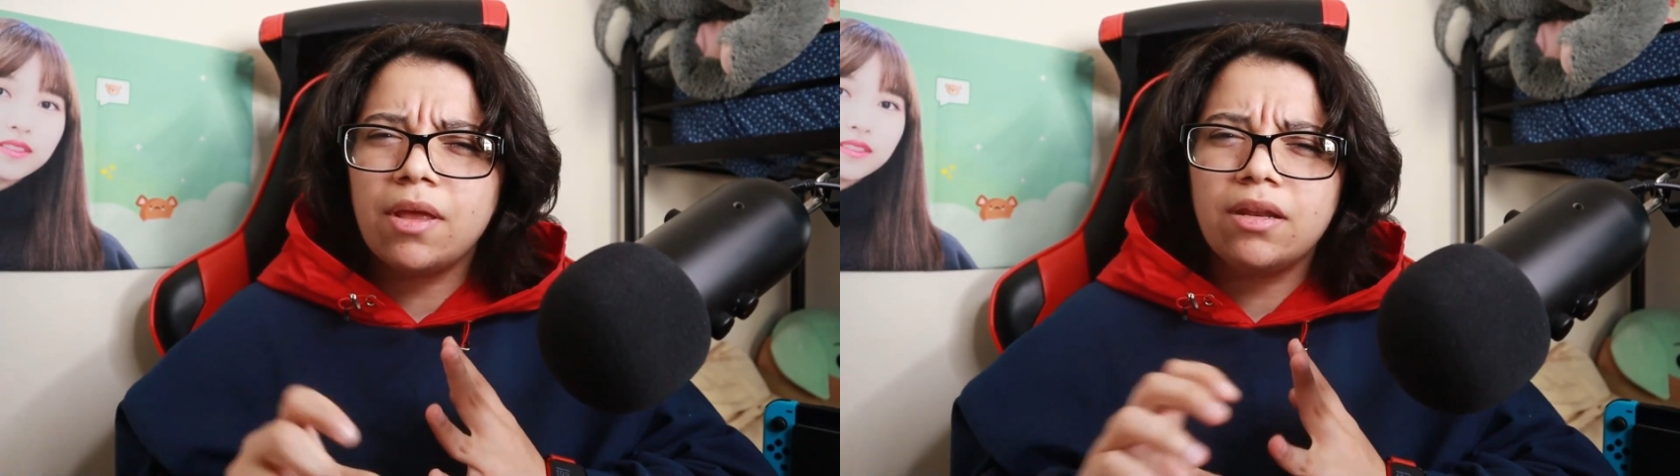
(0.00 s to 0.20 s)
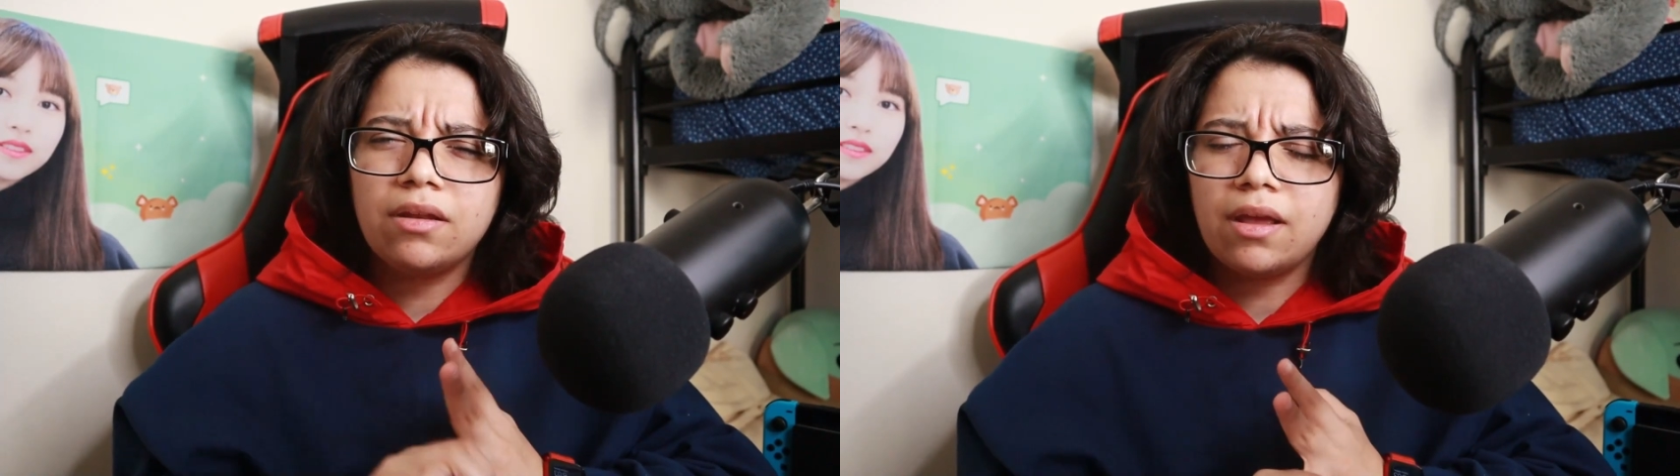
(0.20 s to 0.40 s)

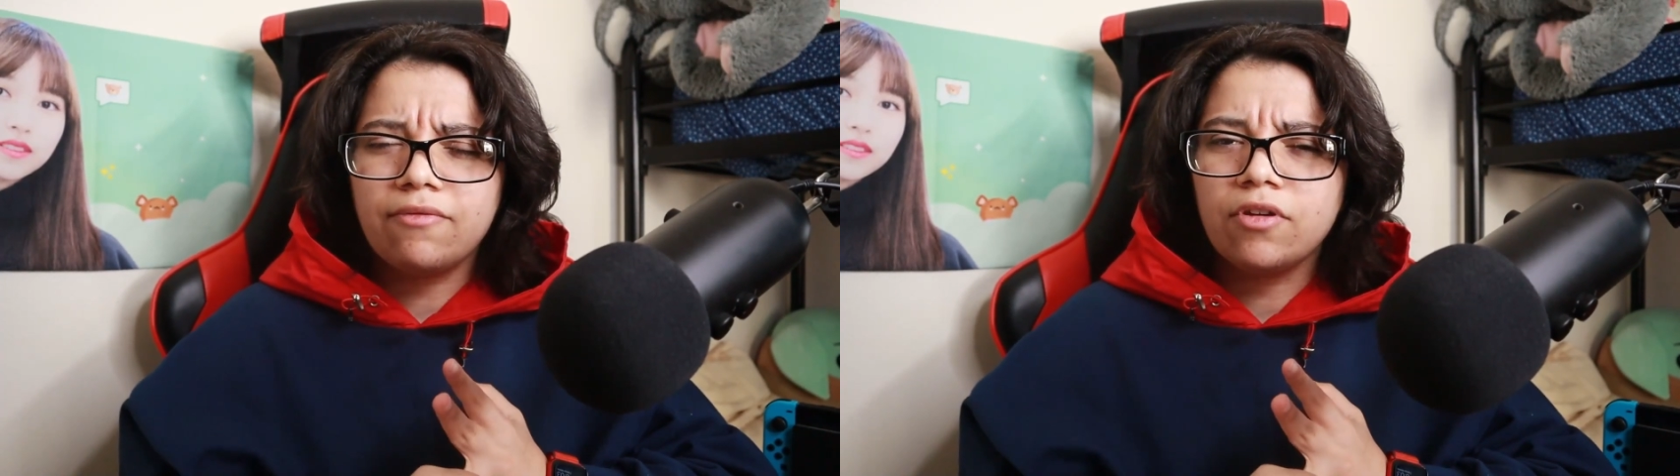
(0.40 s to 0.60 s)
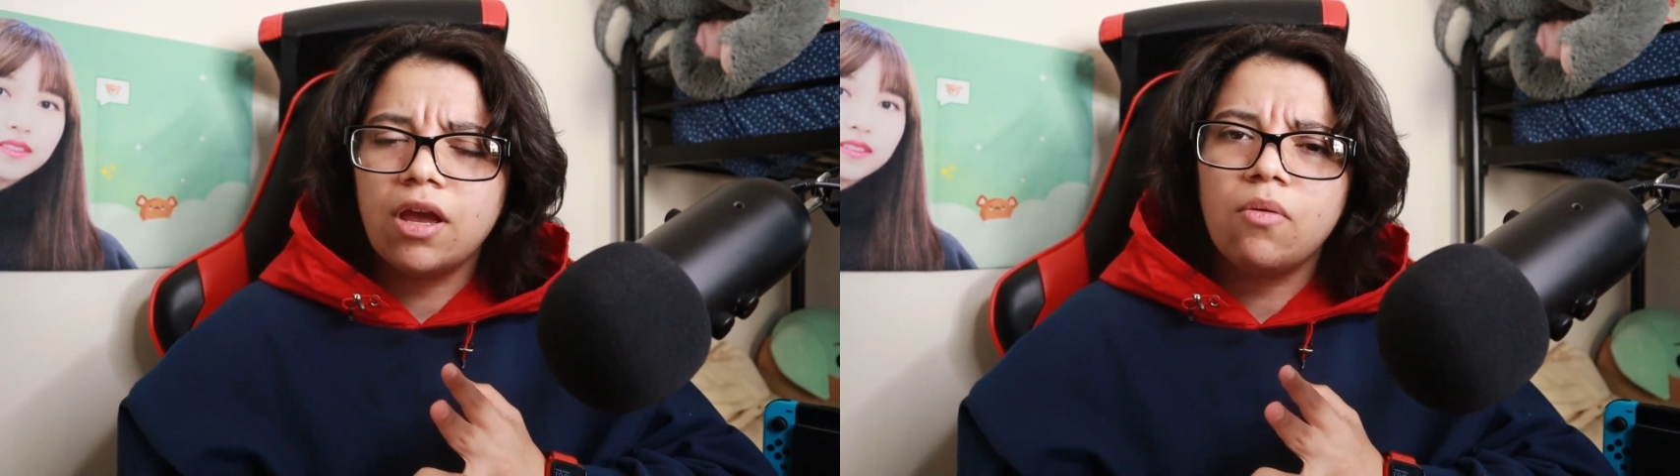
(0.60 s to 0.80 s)
and I
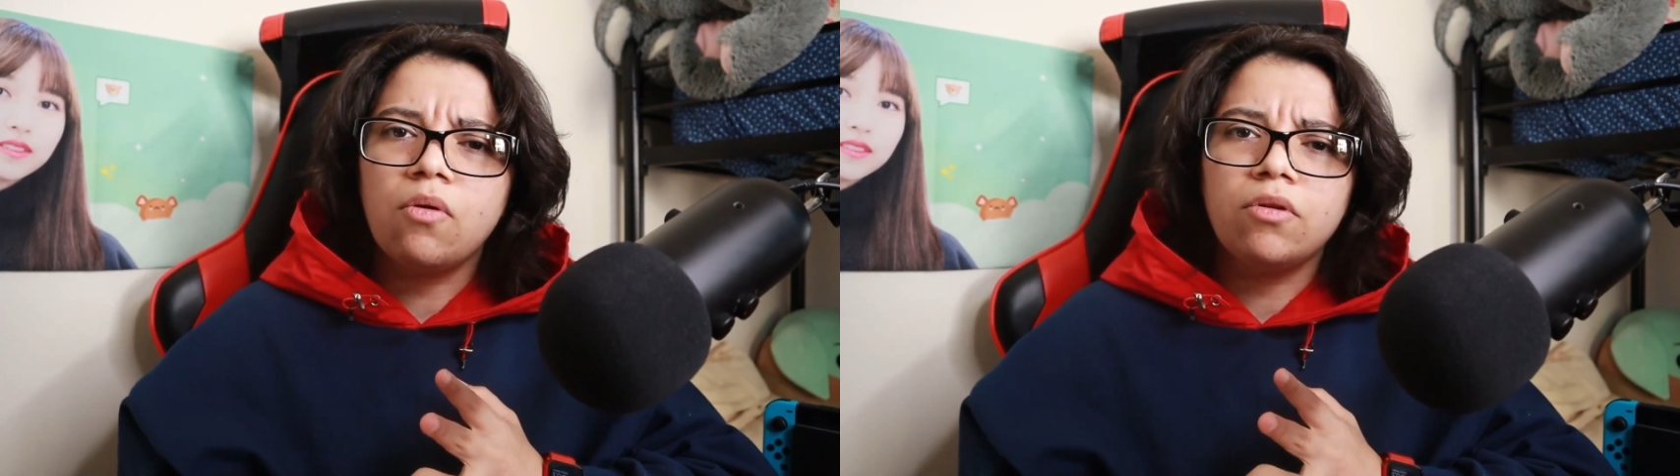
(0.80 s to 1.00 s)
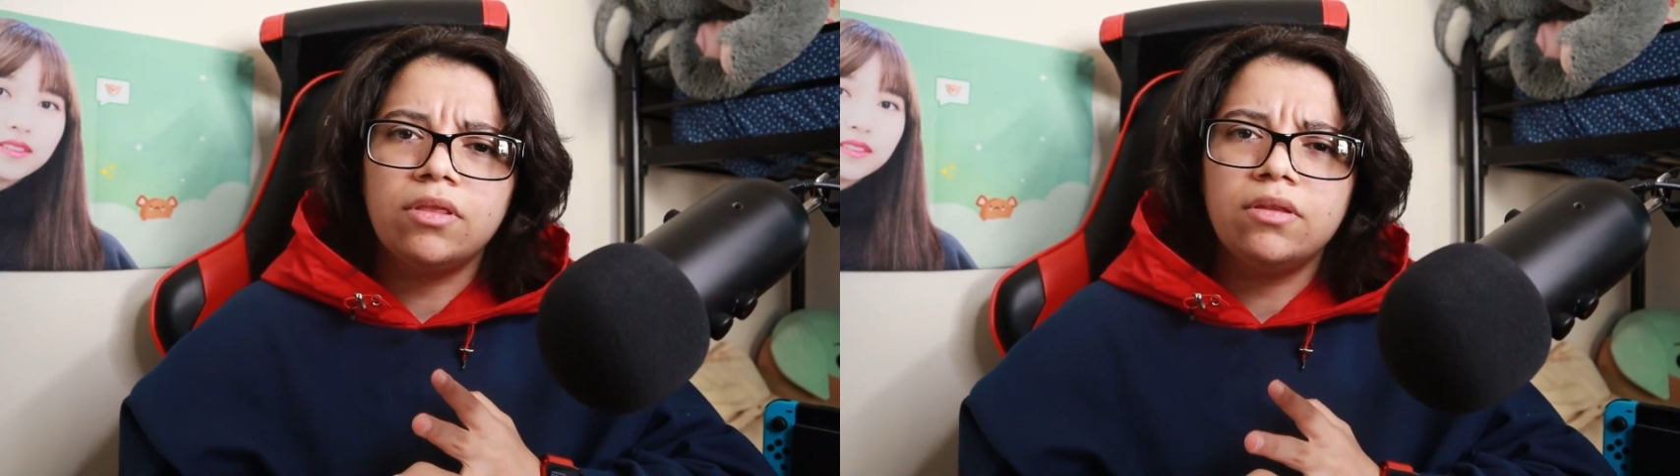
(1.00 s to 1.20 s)
forgot
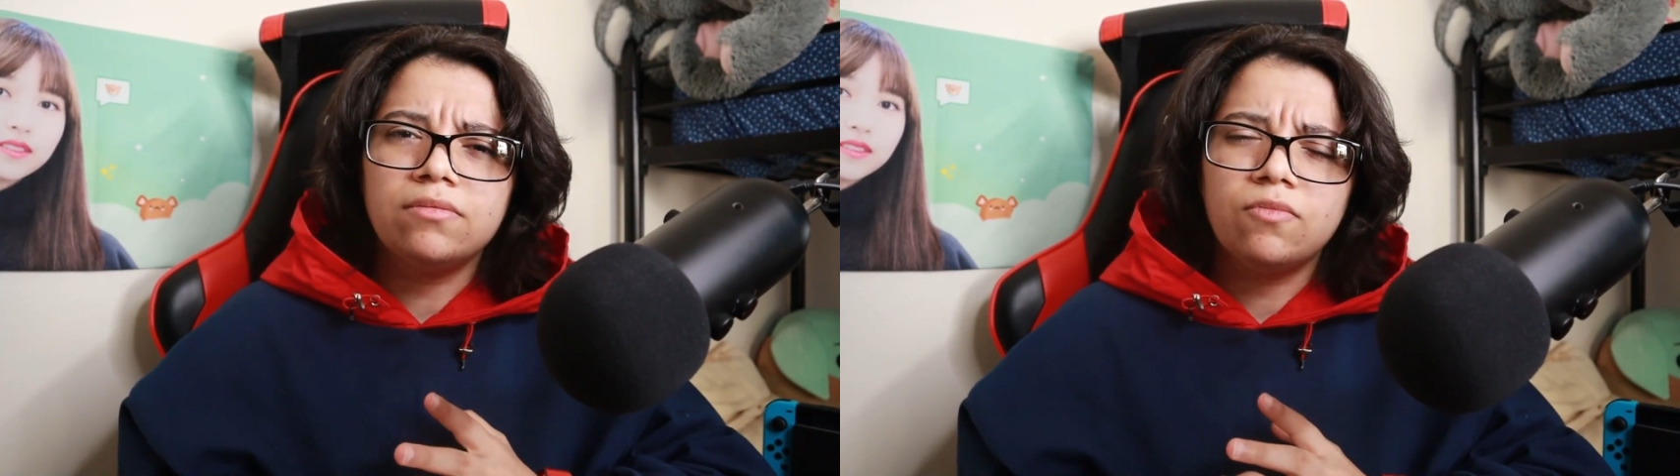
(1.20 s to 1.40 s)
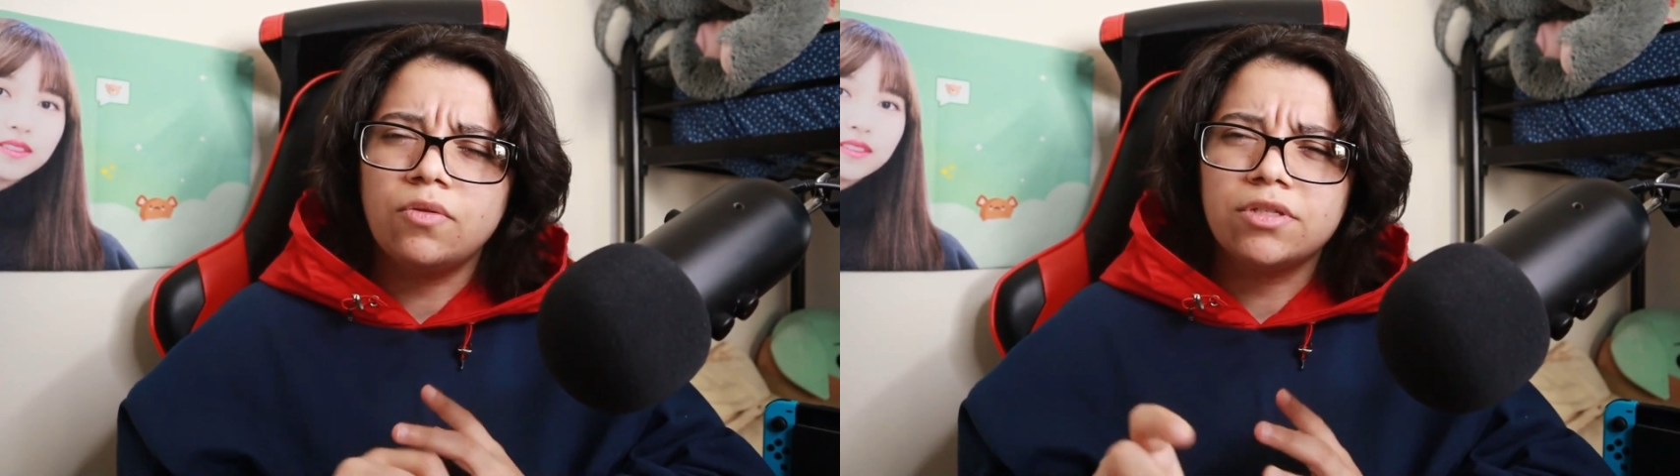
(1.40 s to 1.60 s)

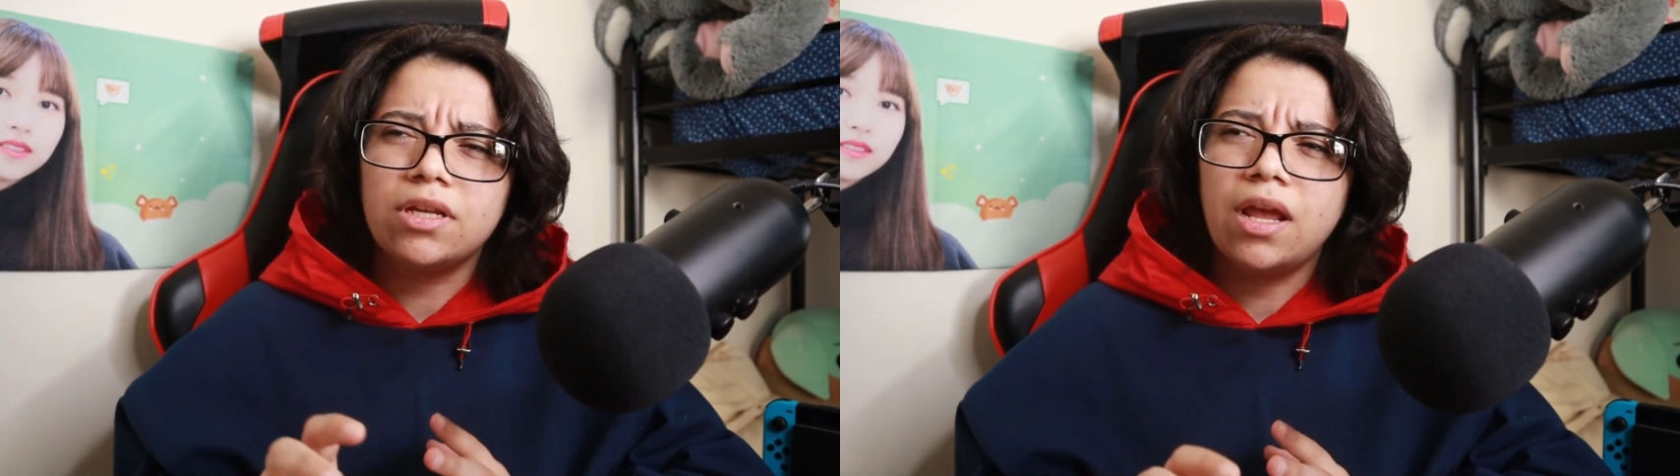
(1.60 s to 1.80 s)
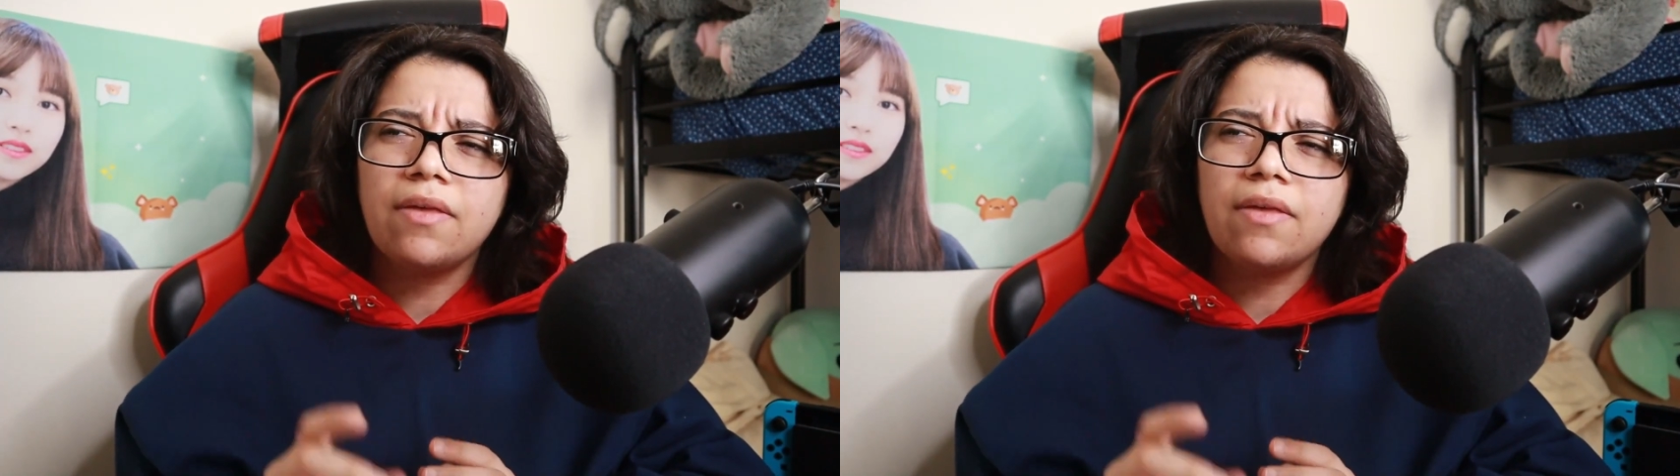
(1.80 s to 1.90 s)
what was the name.